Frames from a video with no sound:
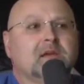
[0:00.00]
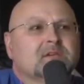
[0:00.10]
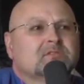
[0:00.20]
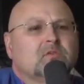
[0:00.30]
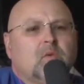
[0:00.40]

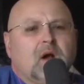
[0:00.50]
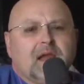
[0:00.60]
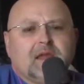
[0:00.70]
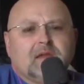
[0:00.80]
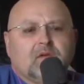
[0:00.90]
so
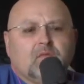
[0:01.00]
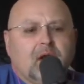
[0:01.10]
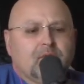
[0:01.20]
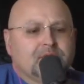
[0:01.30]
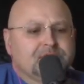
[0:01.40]
why
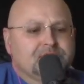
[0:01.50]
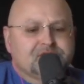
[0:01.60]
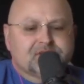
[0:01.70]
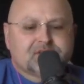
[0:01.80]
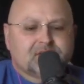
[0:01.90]
why wouldn't you
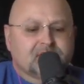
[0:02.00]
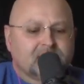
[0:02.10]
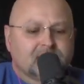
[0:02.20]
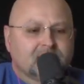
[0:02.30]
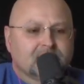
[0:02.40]
just
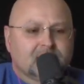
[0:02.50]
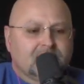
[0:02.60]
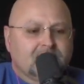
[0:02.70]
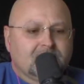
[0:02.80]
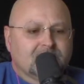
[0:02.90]

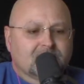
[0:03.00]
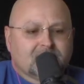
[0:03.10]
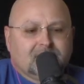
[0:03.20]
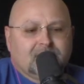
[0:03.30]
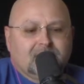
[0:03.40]
just
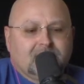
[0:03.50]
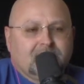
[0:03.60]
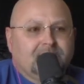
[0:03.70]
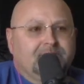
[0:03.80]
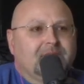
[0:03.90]

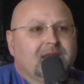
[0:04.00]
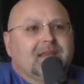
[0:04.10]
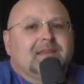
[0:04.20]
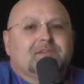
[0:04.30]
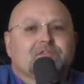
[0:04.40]
i
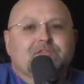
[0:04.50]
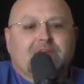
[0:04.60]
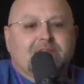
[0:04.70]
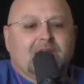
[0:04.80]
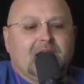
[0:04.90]
didn't
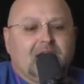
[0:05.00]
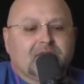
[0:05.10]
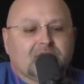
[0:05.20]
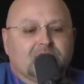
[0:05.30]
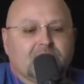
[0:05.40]
understand that i, I
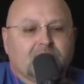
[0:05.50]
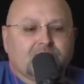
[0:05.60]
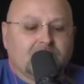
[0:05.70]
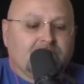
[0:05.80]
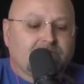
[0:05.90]
thought that was very
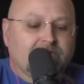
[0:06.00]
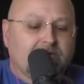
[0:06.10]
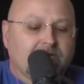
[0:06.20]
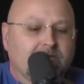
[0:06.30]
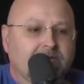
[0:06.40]
strange you know